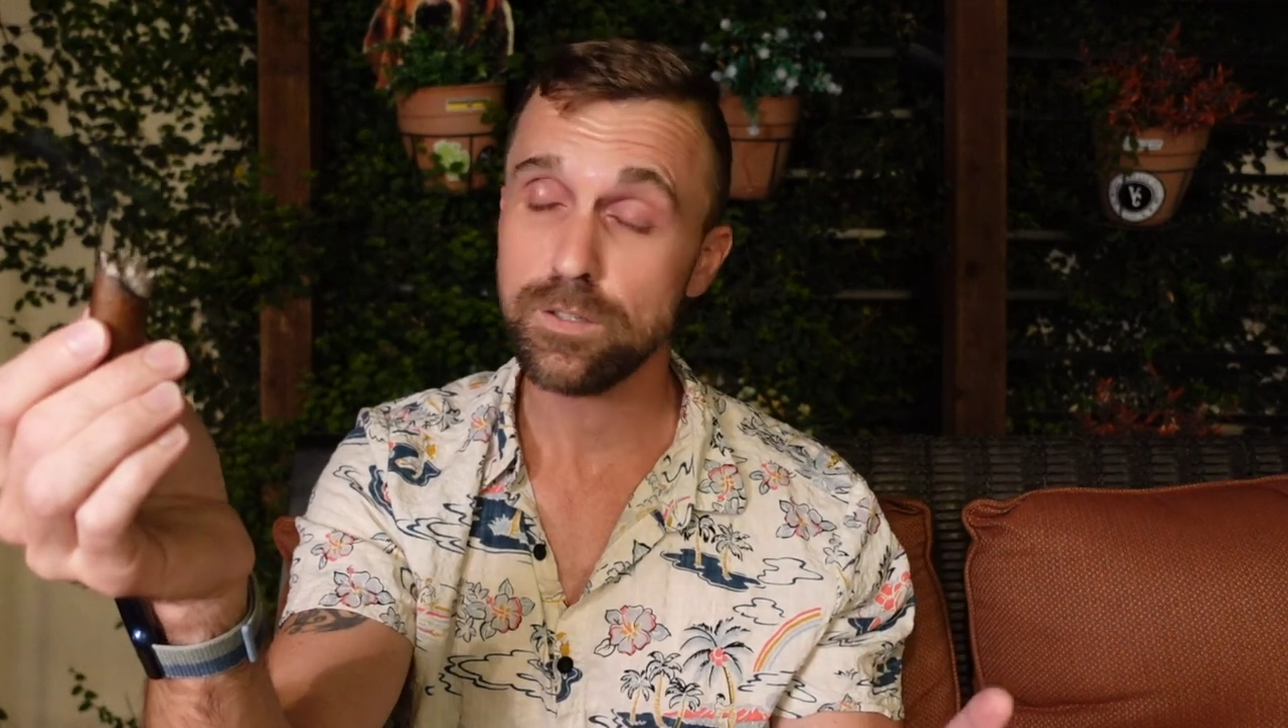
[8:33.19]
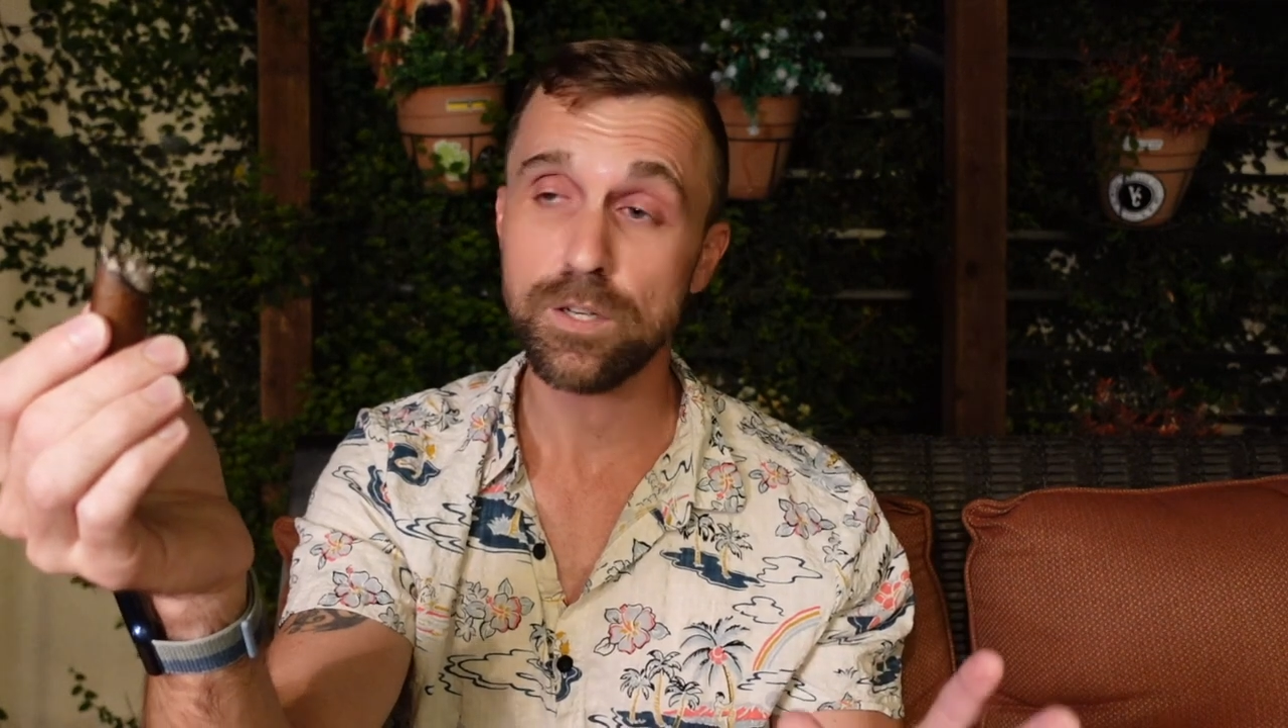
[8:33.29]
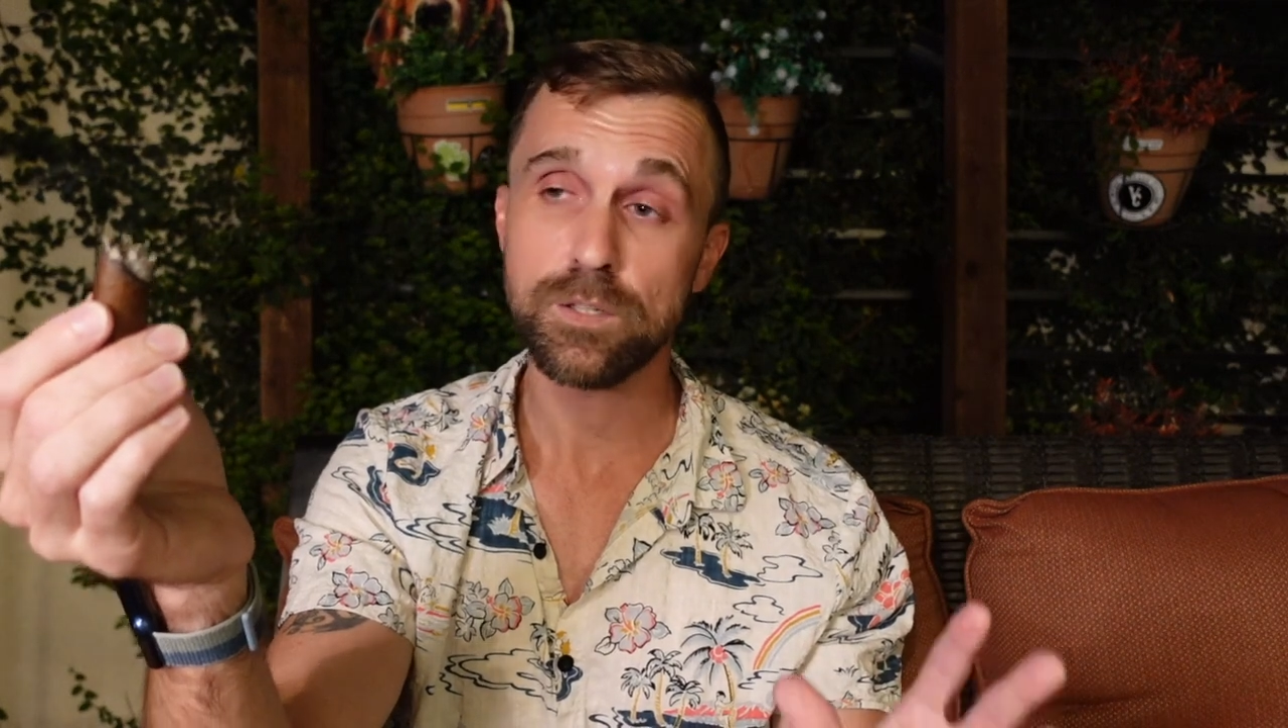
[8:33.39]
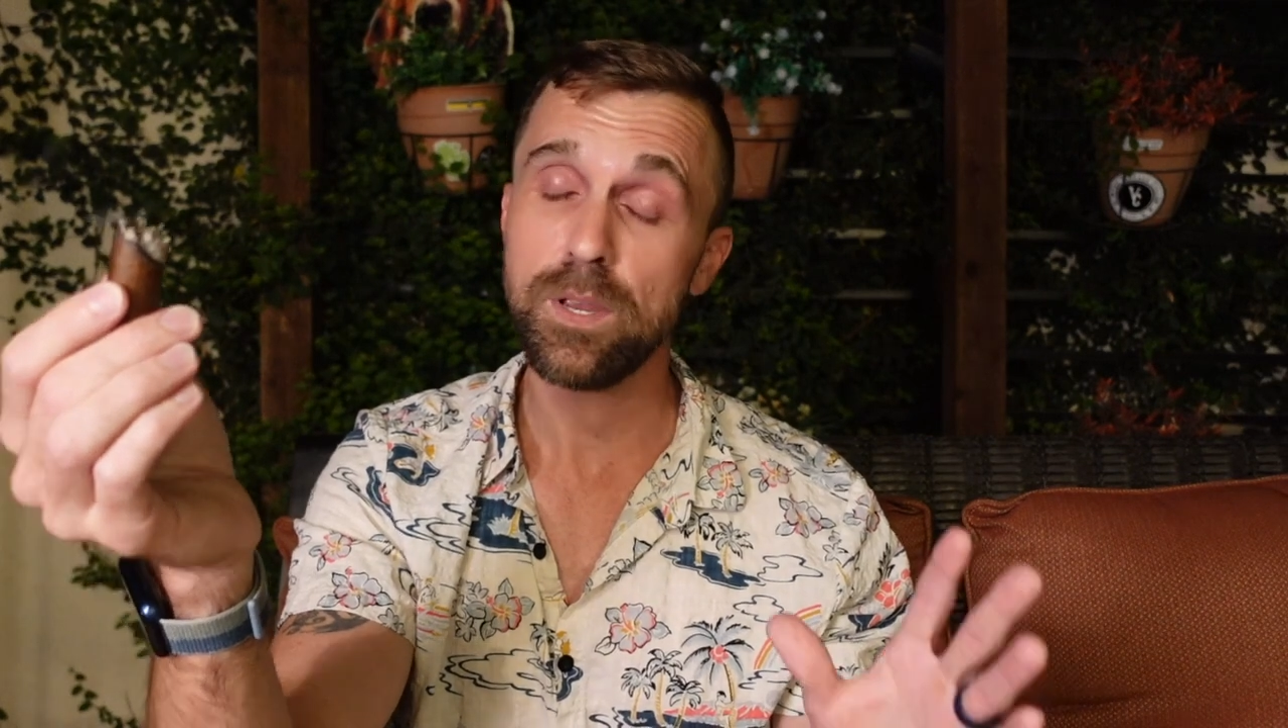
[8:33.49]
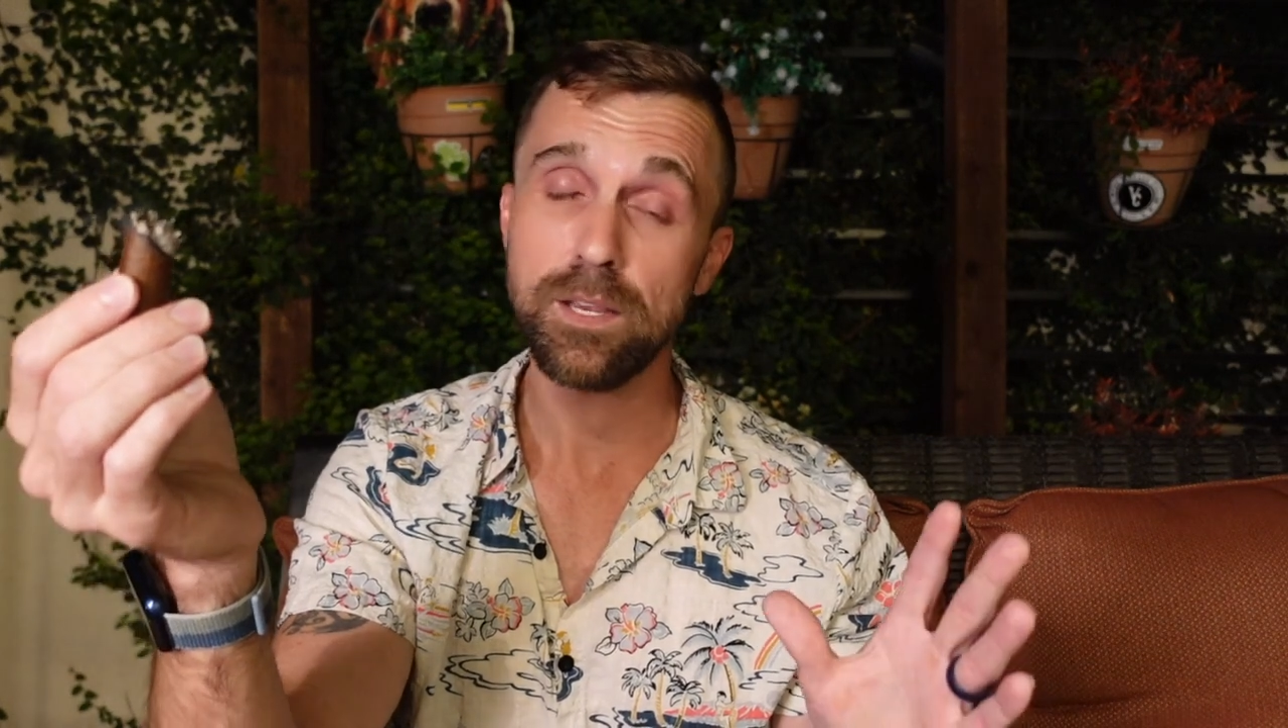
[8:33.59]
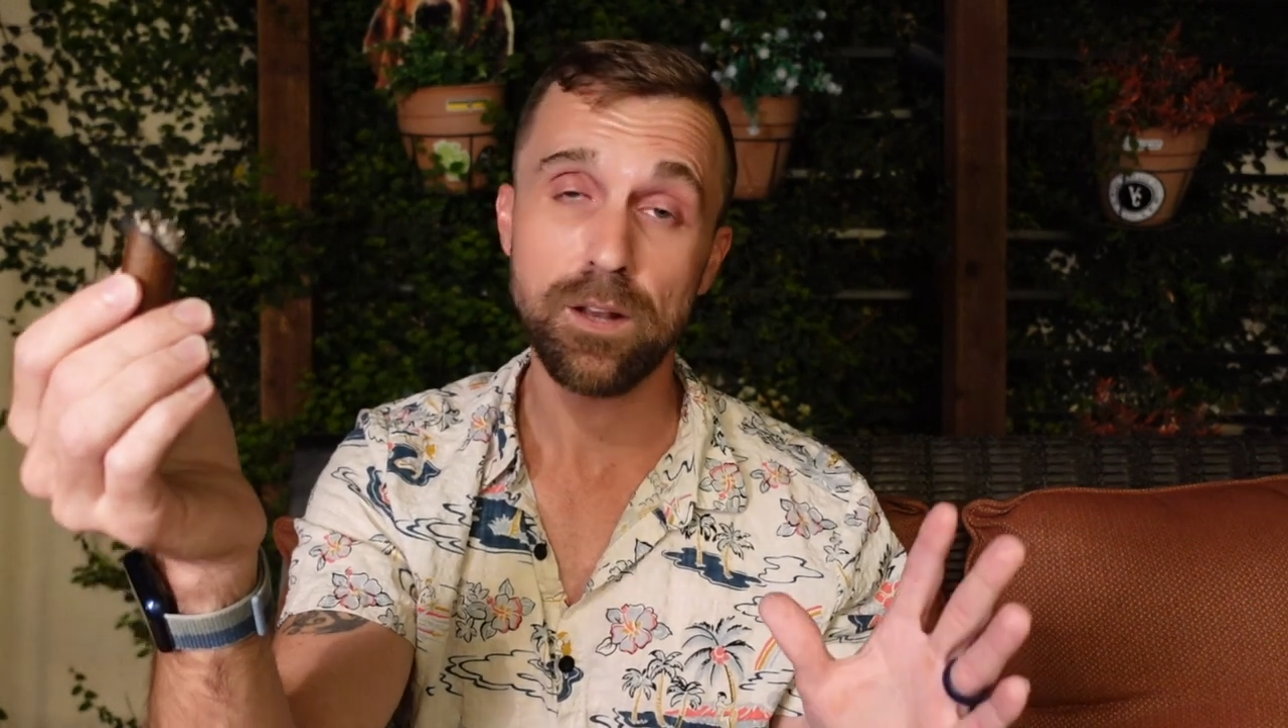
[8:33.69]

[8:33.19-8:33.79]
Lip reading: just being